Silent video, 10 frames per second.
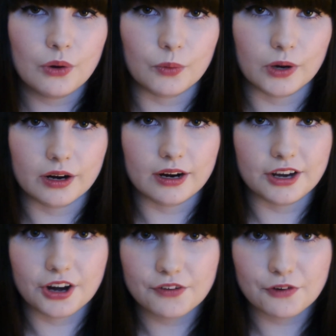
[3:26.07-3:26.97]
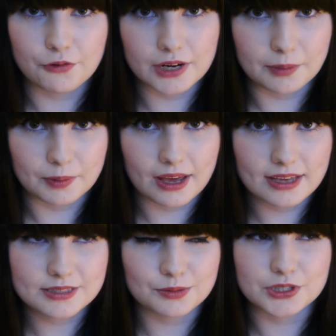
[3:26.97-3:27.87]
were Nerf Arena
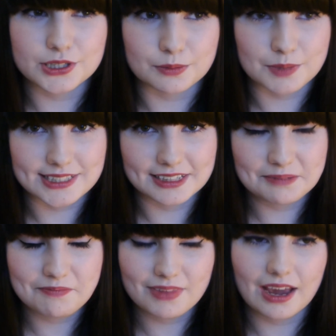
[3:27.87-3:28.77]
Blast, which is amazing,